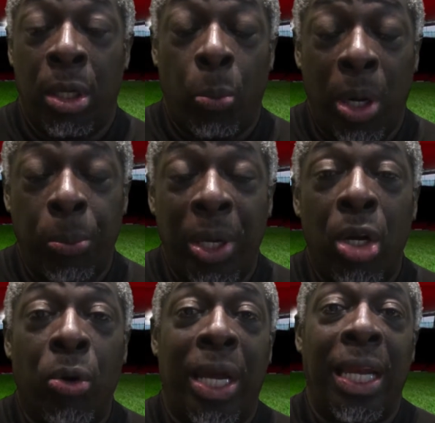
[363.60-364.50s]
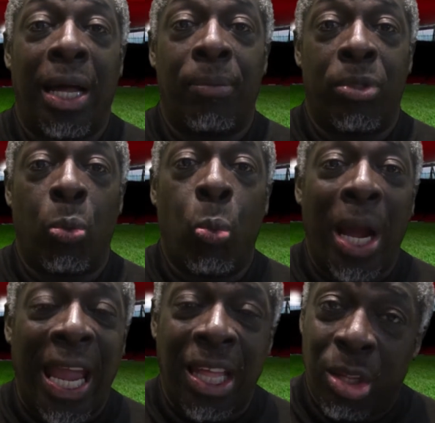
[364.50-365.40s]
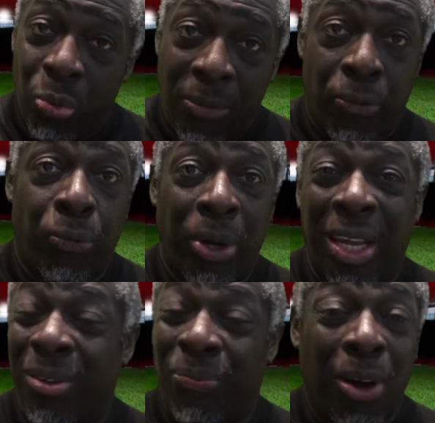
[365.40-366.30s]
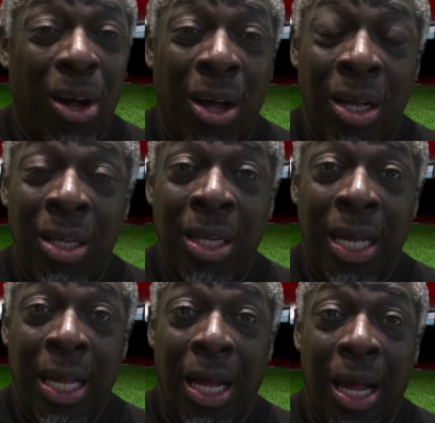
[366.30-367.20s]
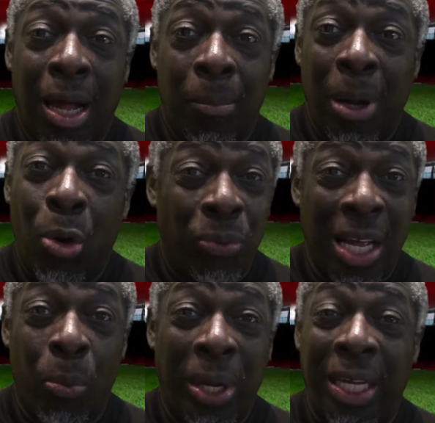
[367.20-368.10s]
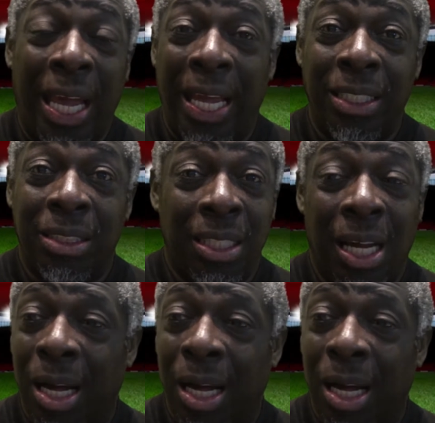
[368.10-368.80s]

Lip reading: when we're looking at the way the referee and VAR over that weekend,